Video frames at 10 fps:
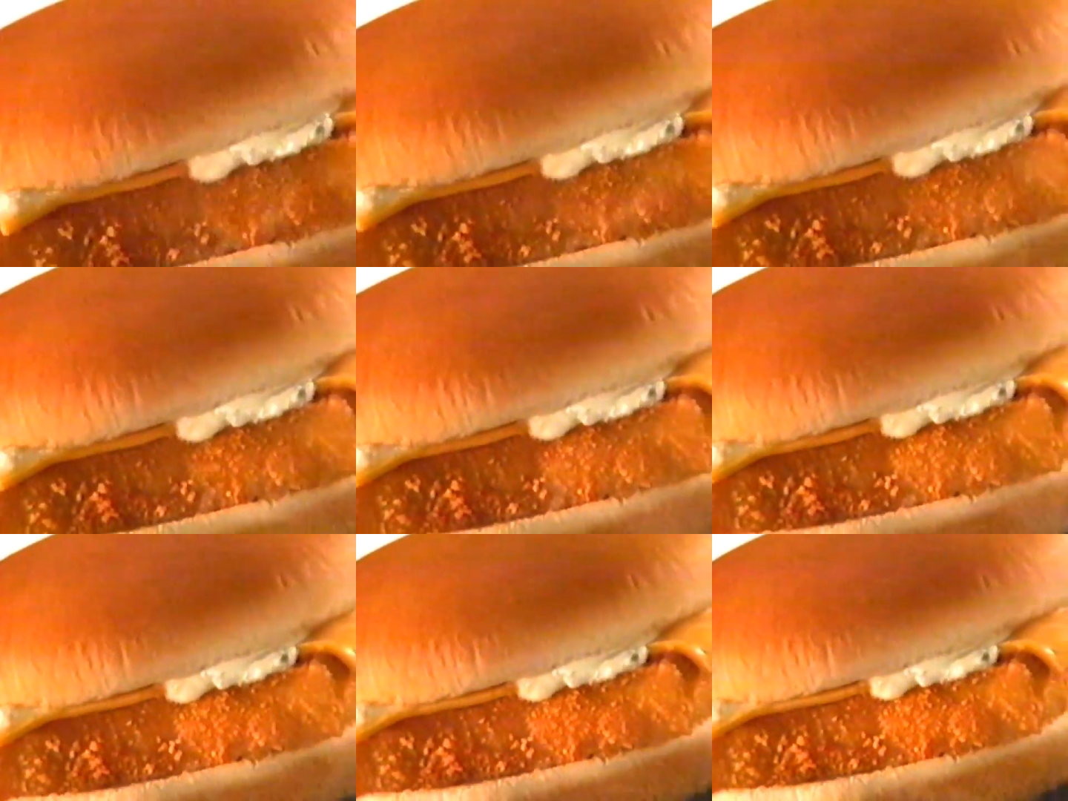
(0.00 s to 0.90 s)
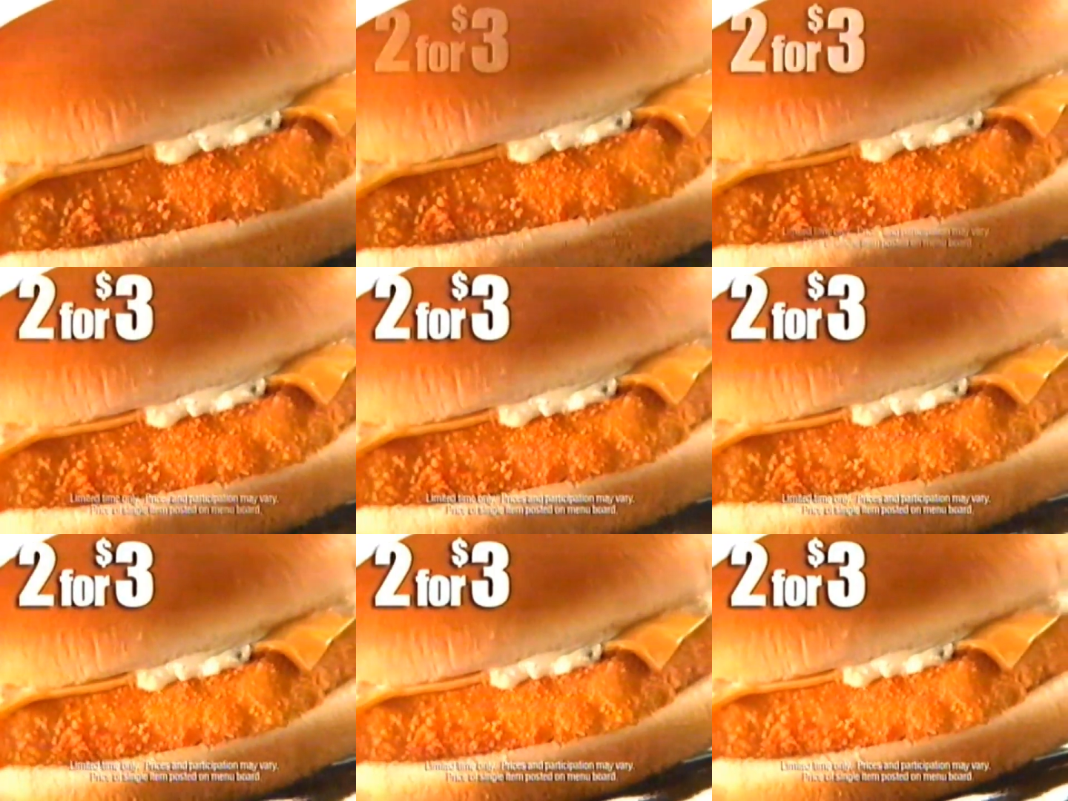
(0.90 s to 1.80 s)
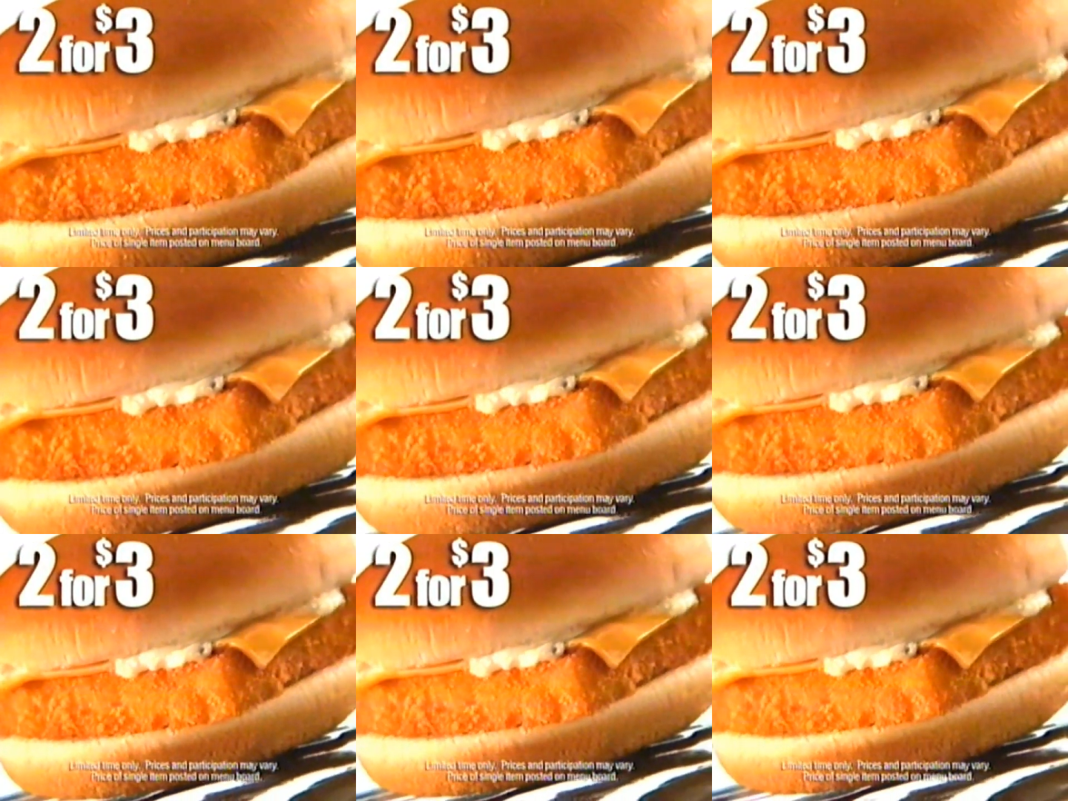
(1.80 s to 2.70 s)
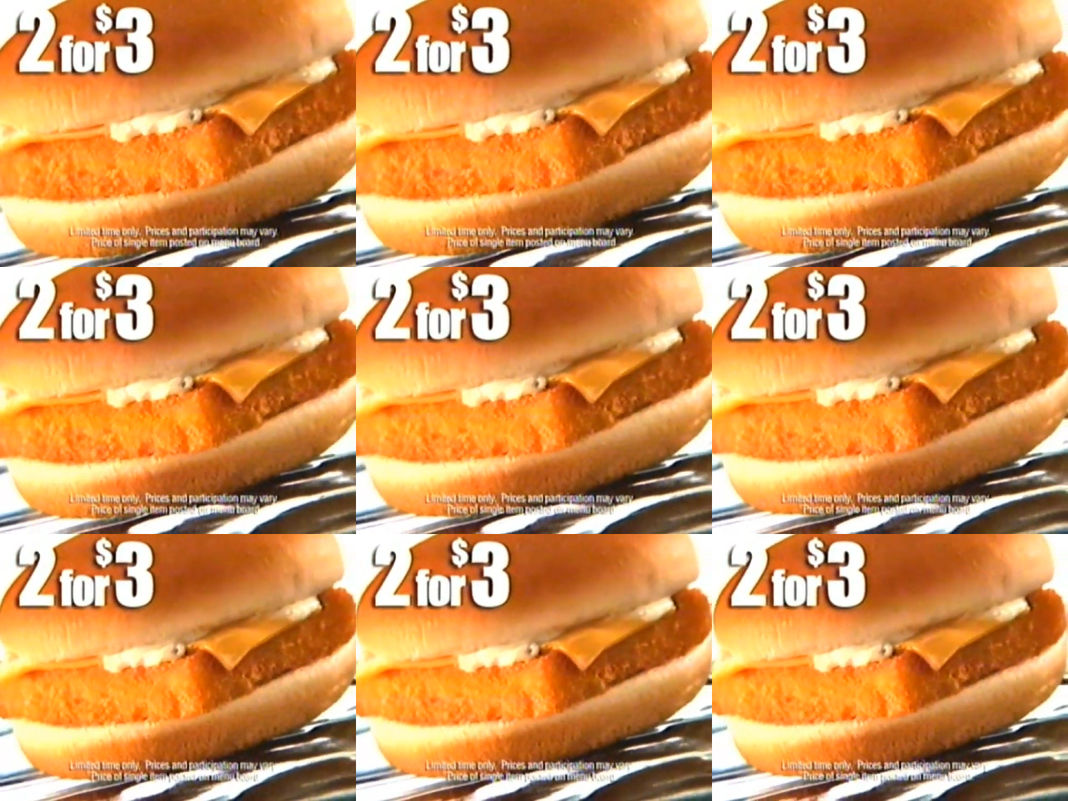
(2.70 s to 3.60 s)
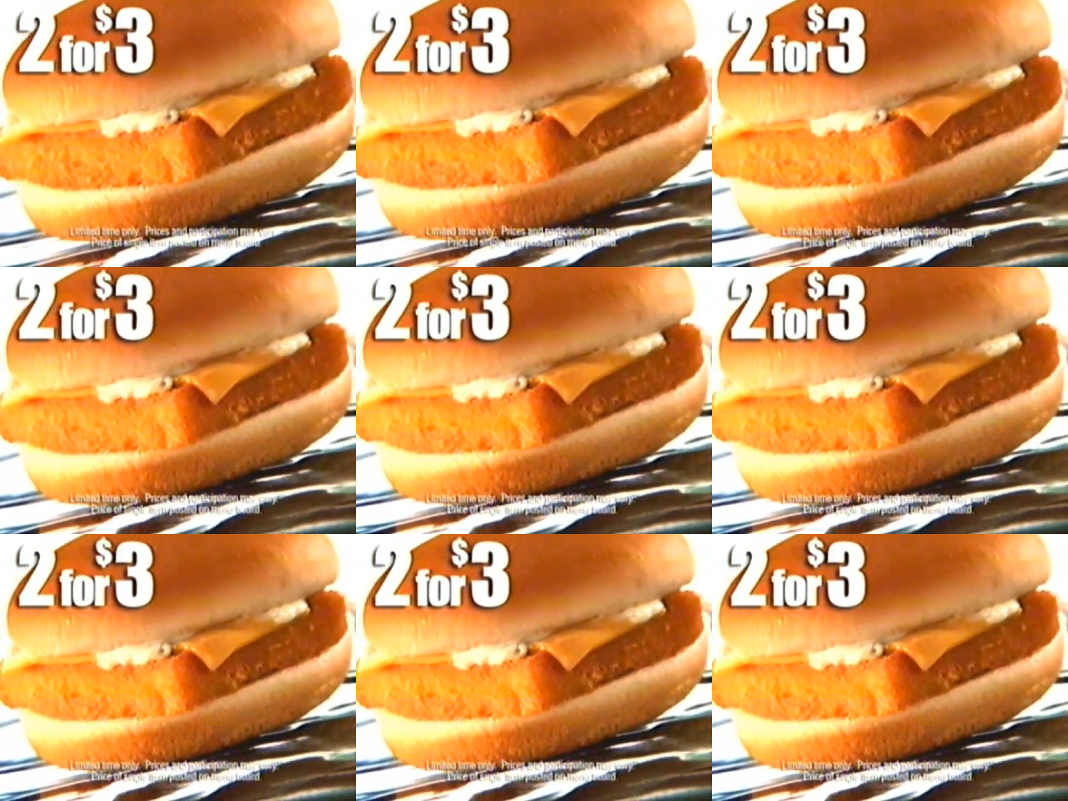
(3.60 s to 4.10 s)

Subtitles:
[unreadable: no face in view]